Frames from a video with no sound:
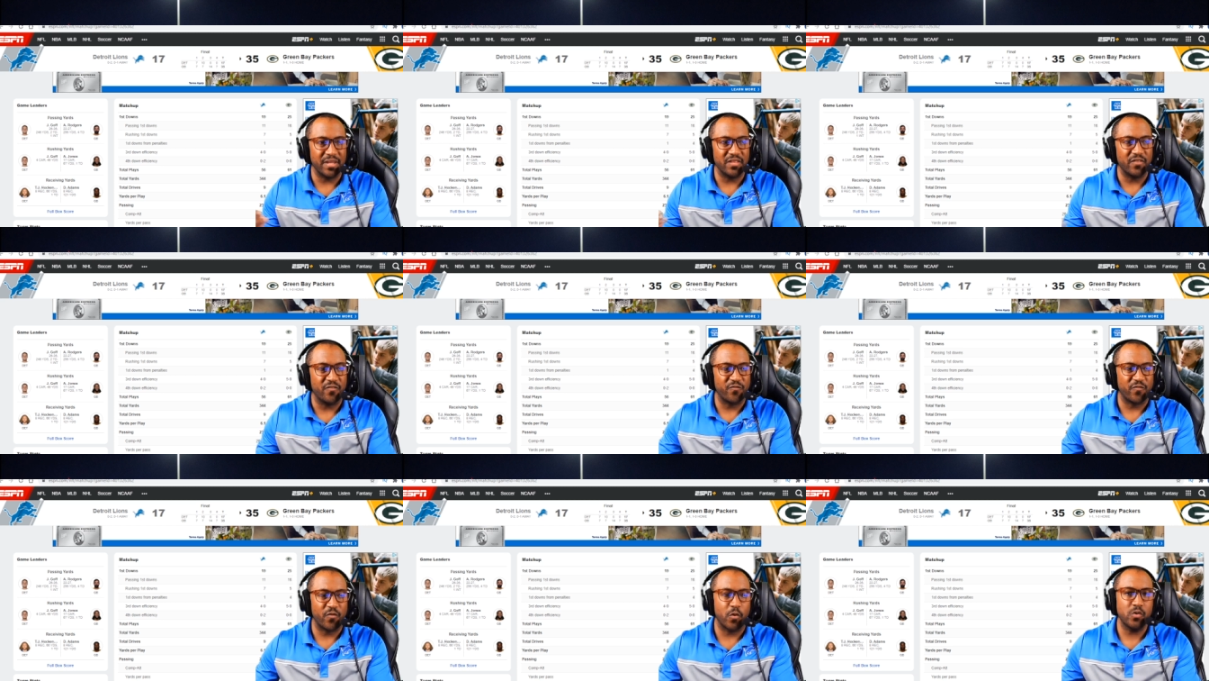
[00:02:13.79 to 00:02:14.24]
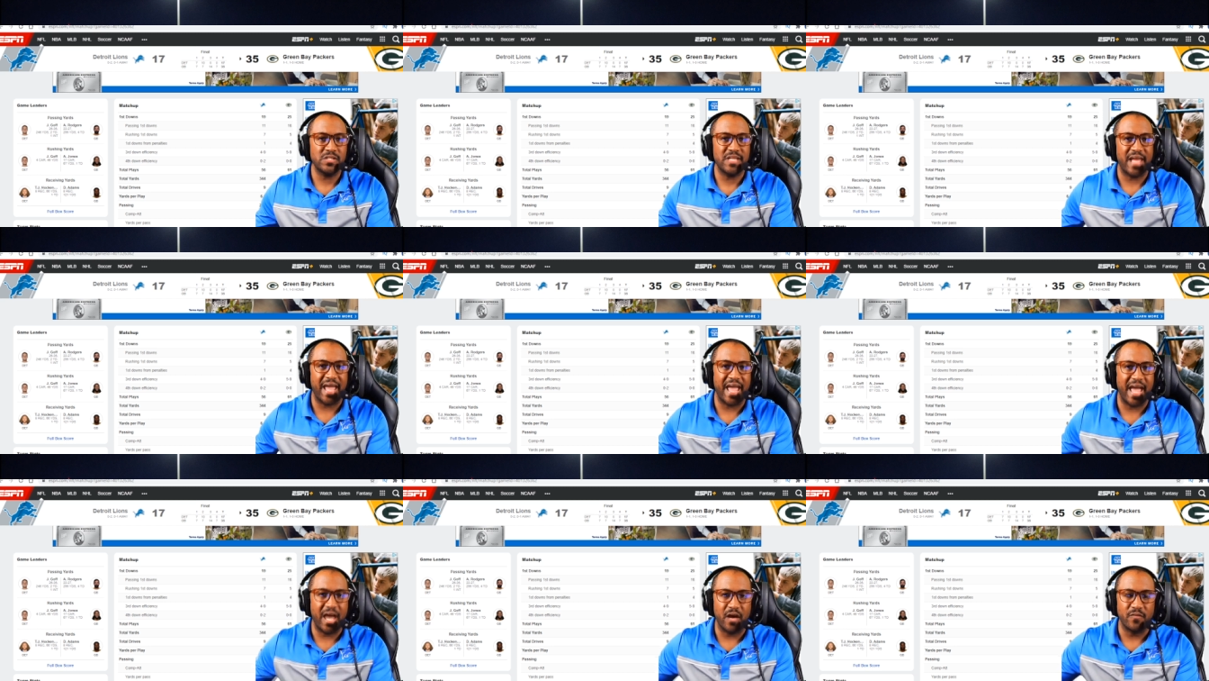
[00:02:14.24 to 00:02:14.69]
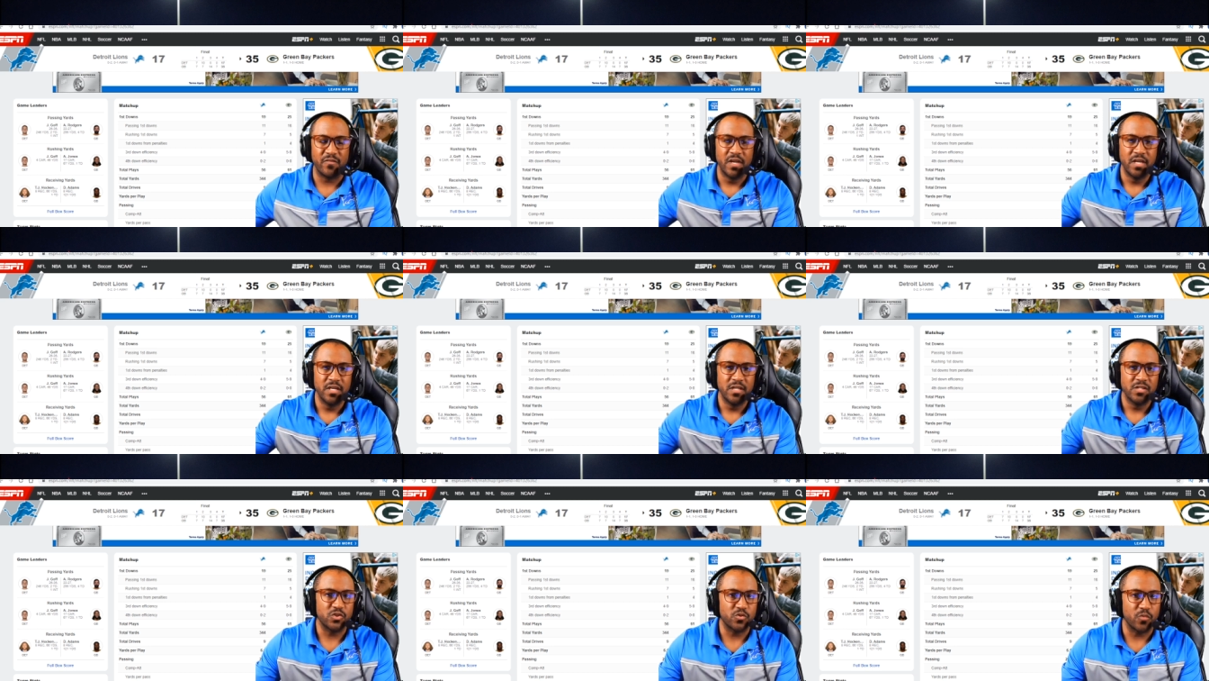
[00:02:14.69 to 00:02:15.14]
I mean, the first half
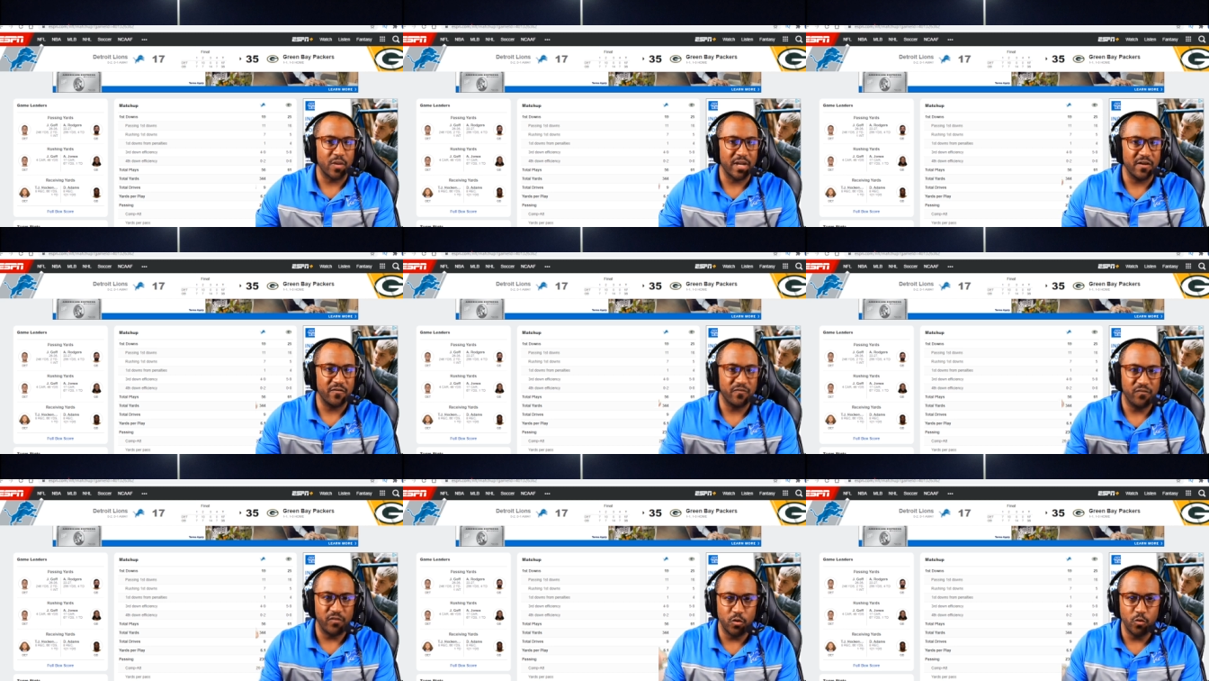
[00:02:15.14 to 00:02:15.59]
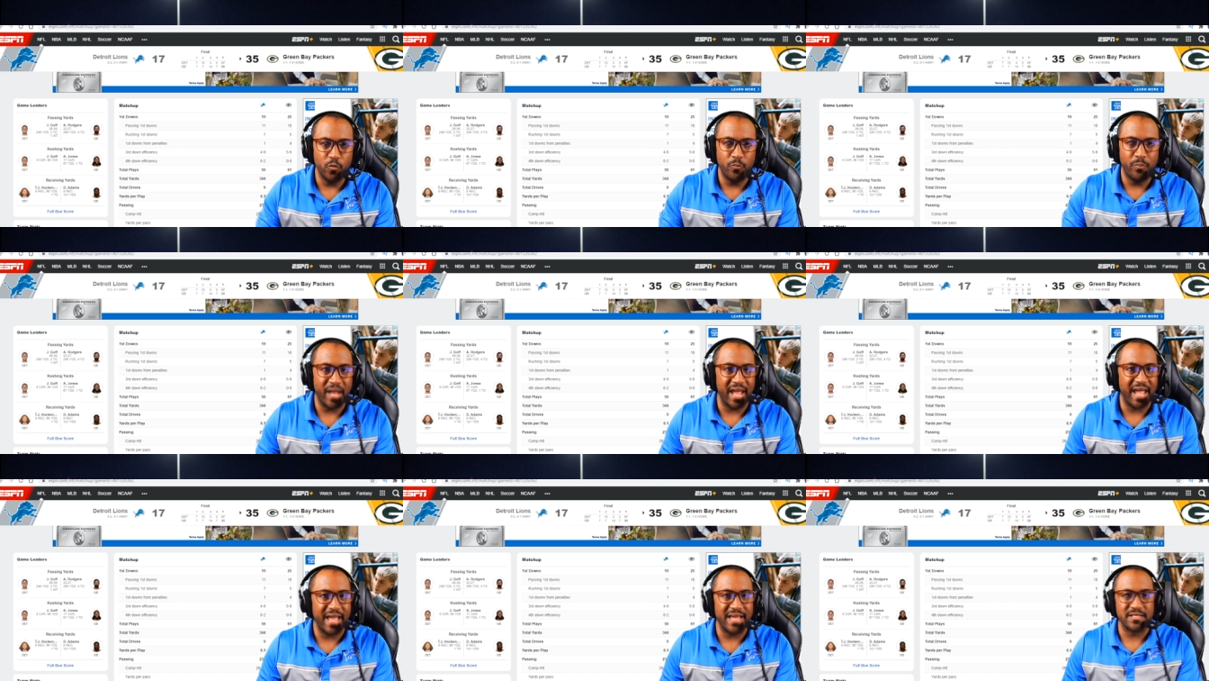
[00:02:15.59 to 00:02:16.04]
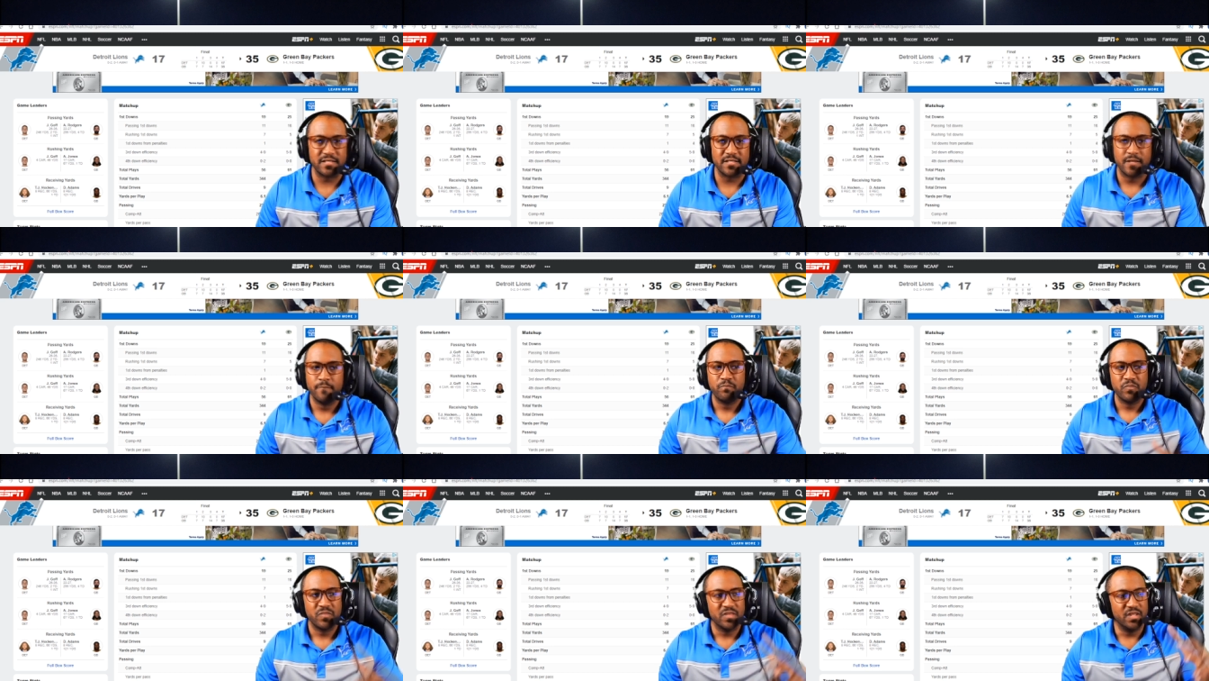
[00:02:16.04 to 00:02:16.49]
straight flew
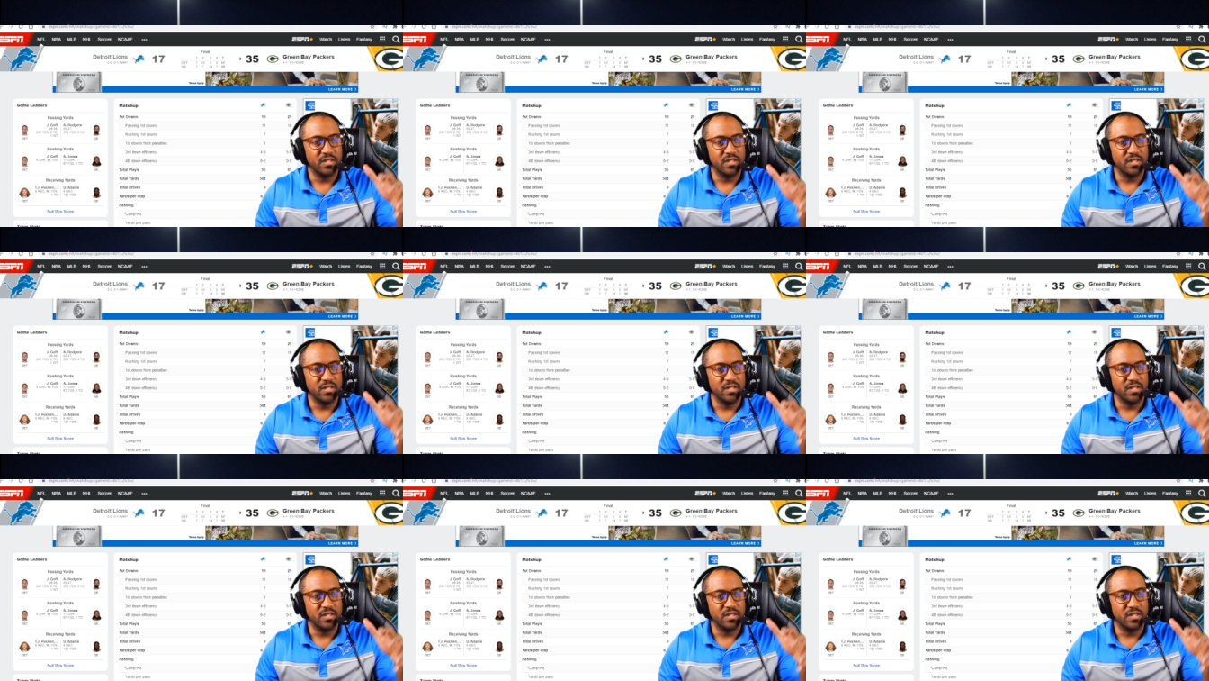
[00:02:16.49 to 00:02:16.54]
past.